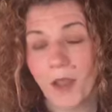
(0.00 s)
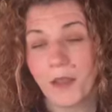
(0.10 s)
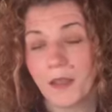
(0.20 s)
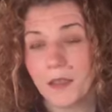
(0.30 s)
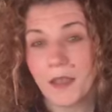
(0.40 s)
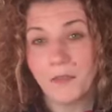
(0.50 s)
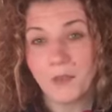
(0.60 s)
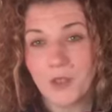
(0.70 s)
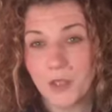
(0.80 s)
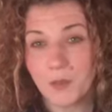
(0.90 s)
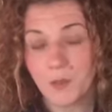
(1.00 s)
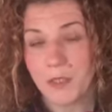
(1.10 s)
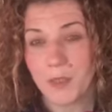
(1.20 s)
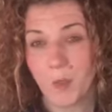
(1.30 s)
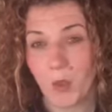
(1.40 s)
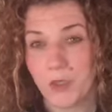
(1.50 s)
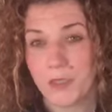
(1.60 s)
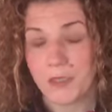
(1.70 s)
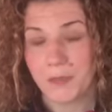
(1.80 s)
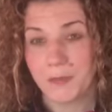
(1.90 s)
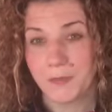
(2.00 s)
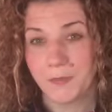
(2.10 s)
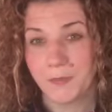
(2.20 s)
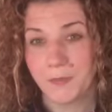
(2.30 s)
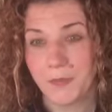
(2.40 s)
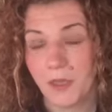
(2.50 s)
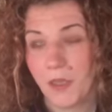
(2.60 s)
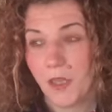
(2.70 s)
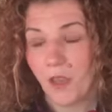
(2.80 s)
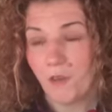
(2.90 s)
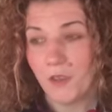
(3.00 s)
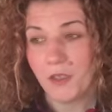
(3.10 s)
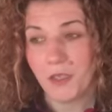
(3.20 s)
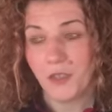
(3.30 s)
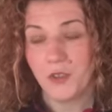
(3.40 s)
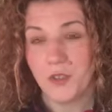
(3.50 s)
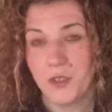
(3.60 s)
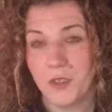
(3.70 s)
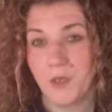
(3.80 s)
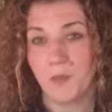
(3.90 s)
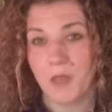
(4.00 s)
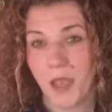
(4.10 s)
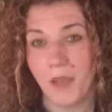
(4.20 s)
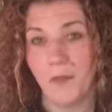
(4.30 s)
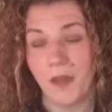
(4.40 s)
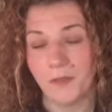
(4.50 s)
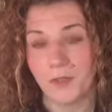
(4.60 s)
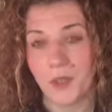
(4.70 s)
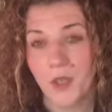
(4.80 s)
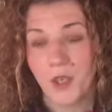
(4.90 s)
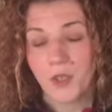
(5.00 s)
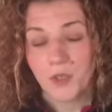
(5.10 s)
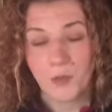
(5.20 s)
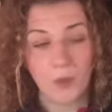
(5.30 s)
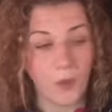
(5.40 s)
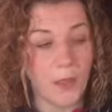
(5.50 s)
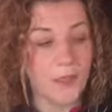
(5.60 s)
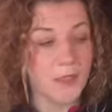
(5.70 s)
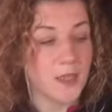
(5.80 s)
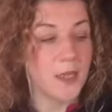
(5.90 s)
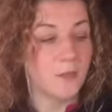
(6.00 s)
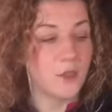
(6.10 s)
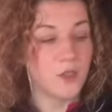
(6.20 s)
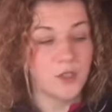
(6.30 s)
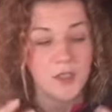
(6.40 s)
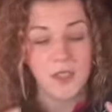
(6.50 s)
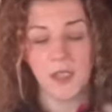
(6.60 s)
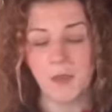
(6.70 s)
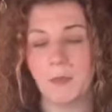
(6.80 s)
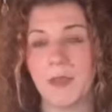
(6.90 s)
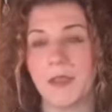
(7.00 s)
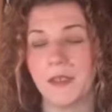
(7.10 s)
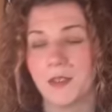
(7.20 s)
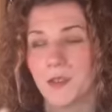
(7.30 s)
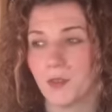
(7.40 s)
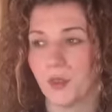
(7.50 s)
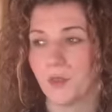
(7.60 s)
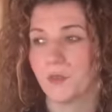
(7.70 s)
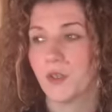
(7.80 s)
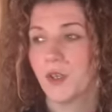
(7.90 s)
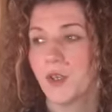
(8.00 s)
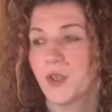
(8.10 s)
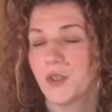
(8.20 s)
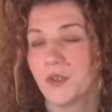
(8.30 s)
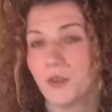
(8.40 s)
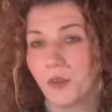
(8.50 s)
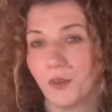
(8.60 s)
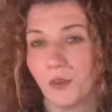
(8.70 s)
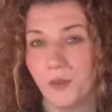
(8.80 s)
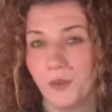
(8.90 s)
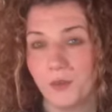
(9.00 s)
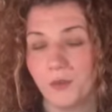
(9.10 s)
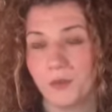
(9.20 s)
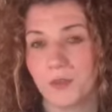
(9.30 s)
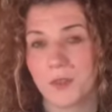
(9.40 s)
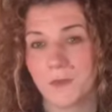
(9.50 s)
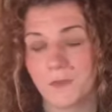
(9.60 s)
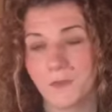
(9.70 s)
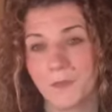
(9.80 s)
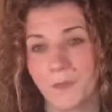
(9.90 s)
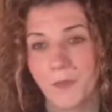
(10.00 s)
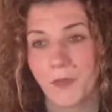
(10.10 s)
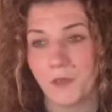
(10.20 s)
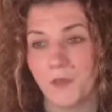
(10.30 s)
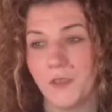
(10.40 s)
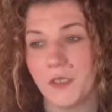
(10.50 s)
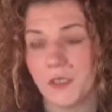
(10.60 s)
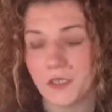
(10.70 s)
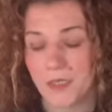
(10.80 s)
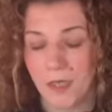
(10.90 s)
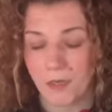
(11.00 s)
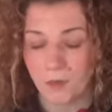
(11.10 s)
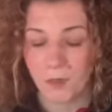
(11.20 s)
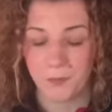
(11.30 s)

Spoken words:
Allow yourself to be supported. I feel like you just need some time out, some quiet time to just sit and be and sort of sort all those feelings out.